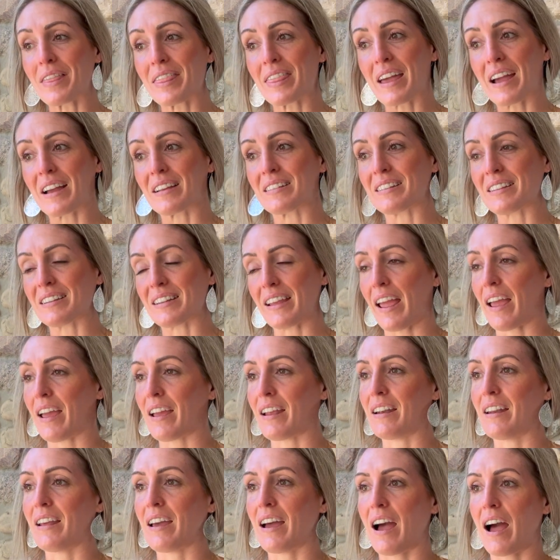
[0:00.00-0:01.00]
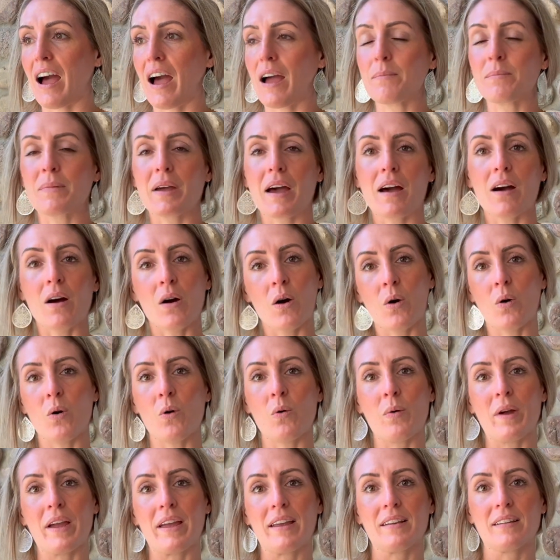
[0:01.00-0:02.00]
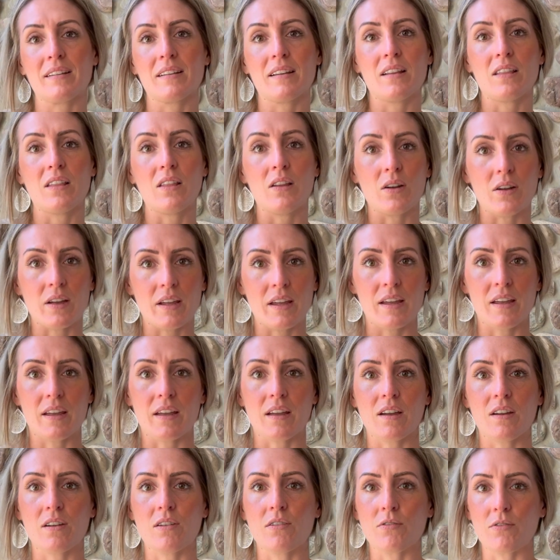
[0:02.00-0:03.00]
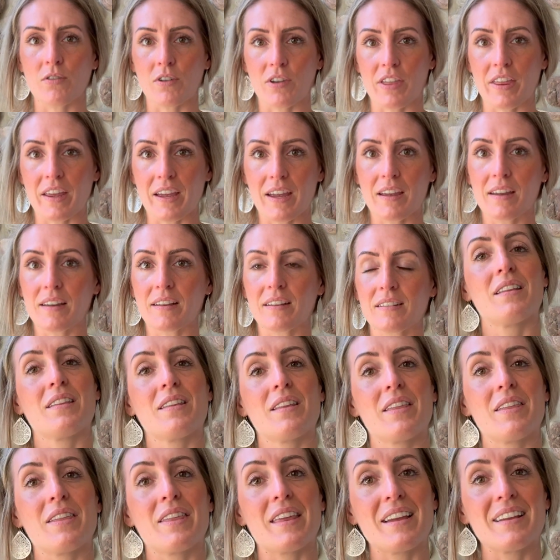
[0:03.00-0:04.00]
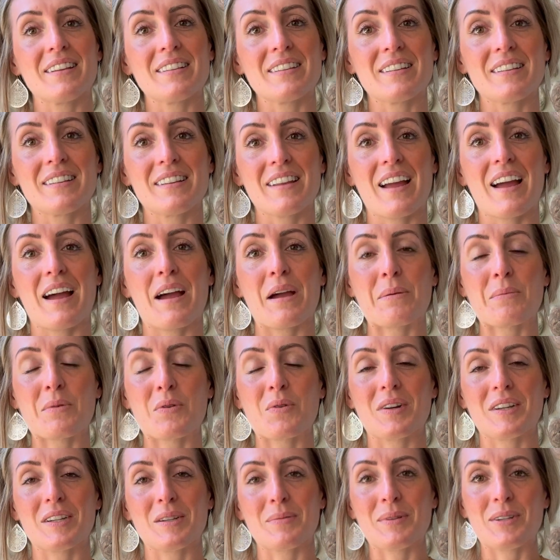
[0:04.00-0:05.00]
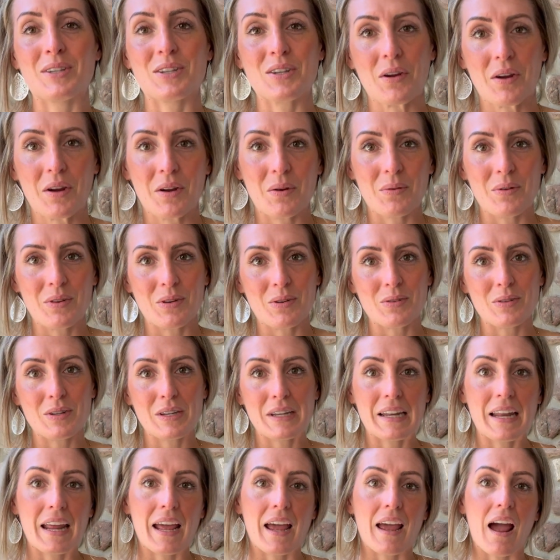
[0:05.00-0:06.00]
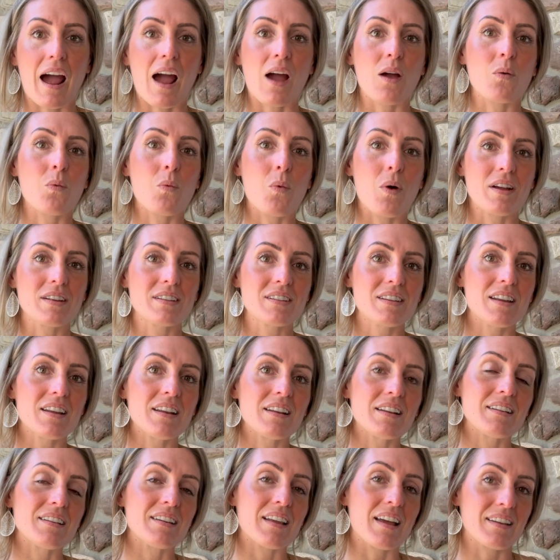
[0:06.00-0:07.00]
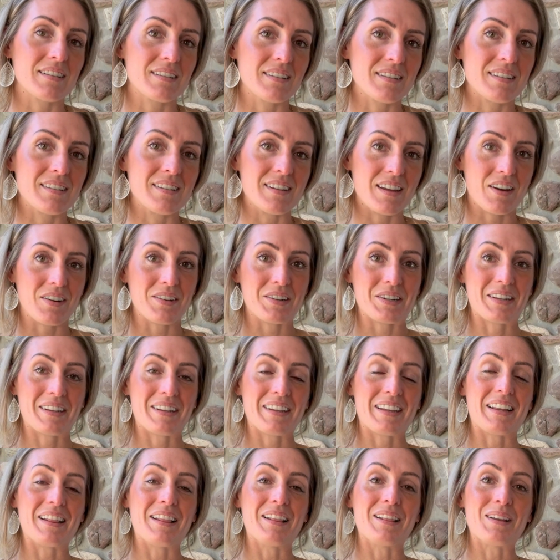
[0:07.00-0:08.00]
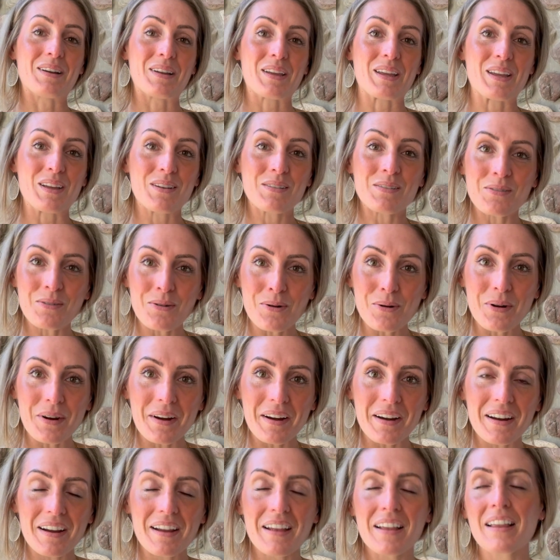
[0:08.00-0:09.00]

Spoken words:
that said, I'm not always looking for things. The things that I'm going to be sharing with you today, I wasn't necessarily looking for,